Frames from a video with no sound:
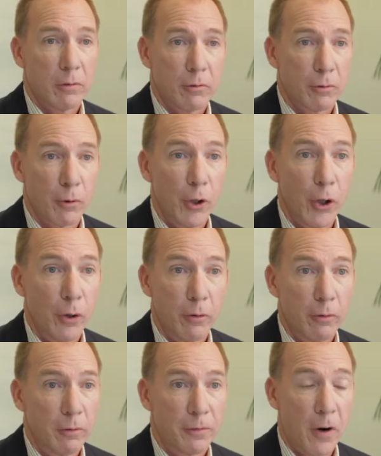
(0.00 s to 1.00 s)

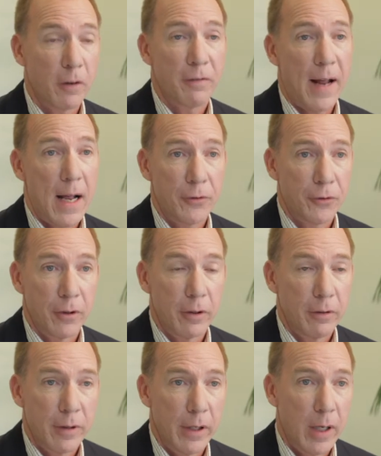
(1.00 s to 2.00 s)
grew far
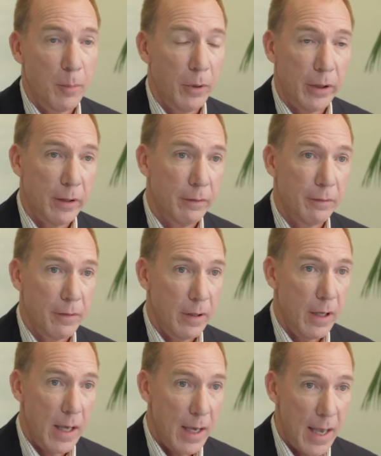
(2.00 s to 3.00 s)
faster than I believe
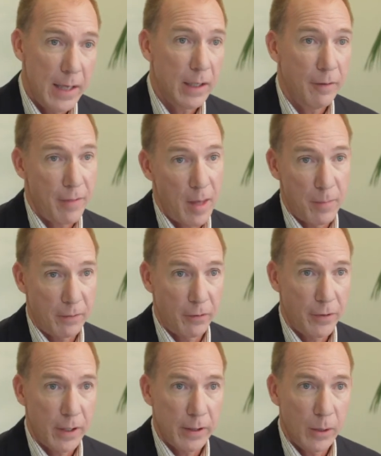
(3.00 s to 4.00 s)
any of them ever thought they